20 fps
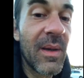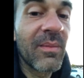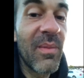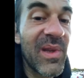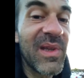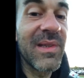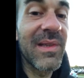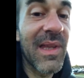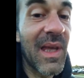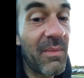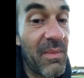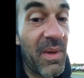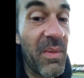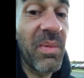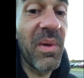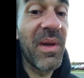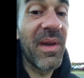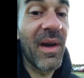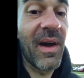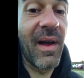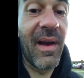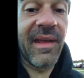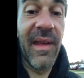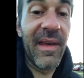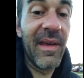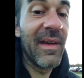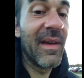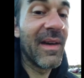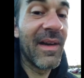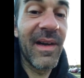Please let me be
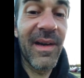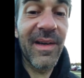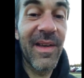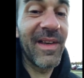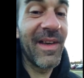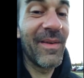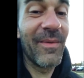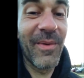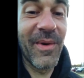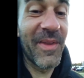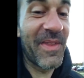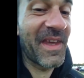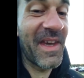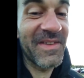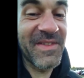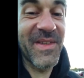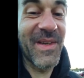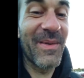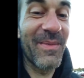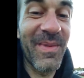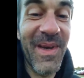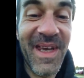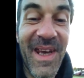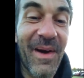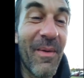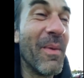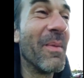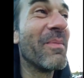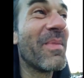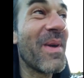Donnie. I want that so bad. I
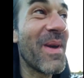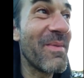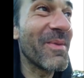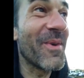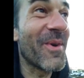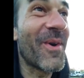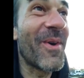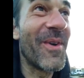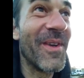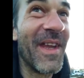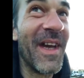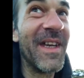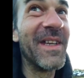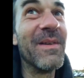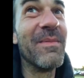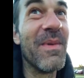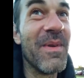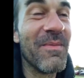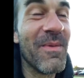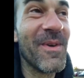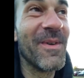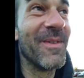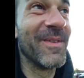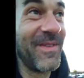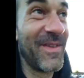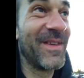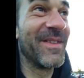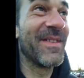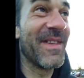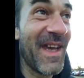want people all night to be
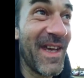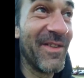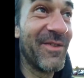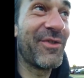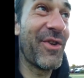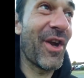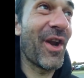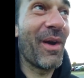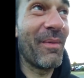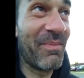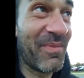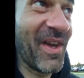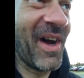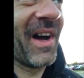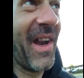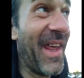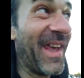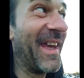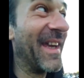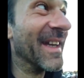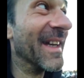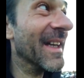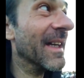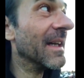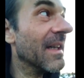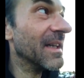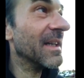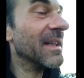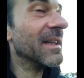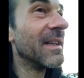saying, Shut up, Donnie.
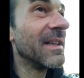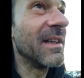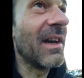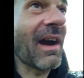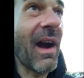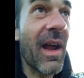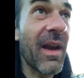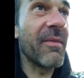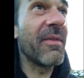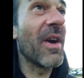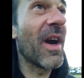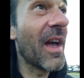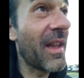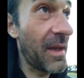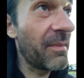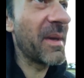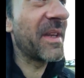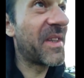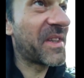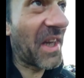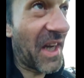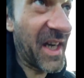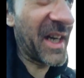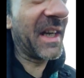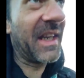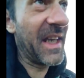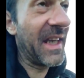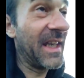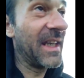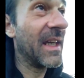You're out of your element,
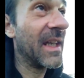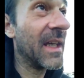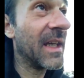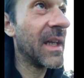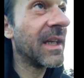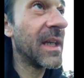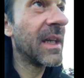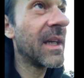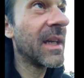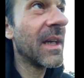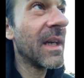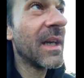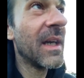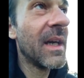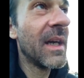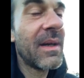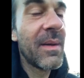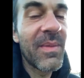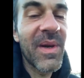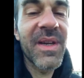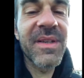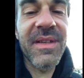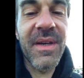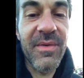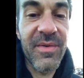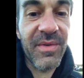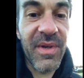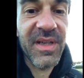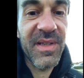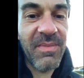Donnie because I was
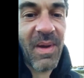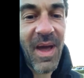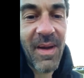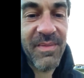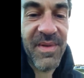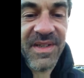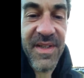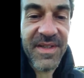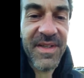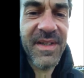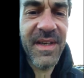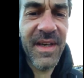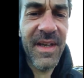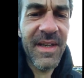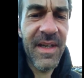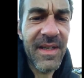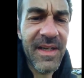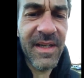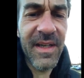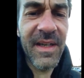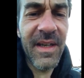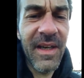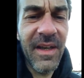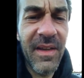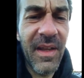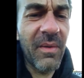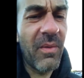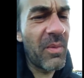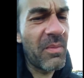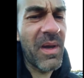raised Baptist. And
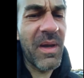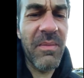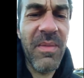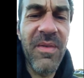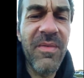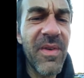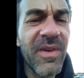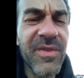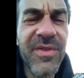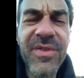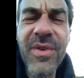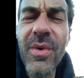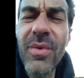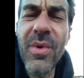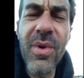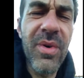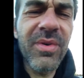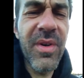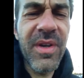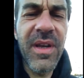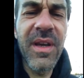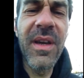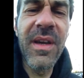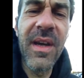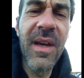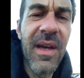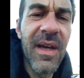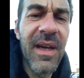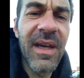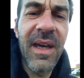that will make me feel so good
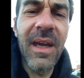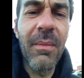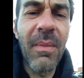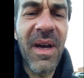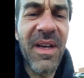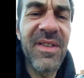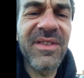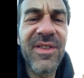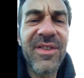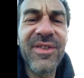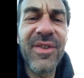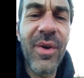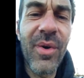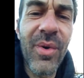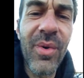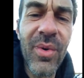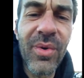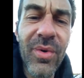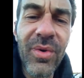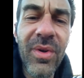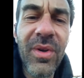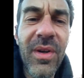in my soul.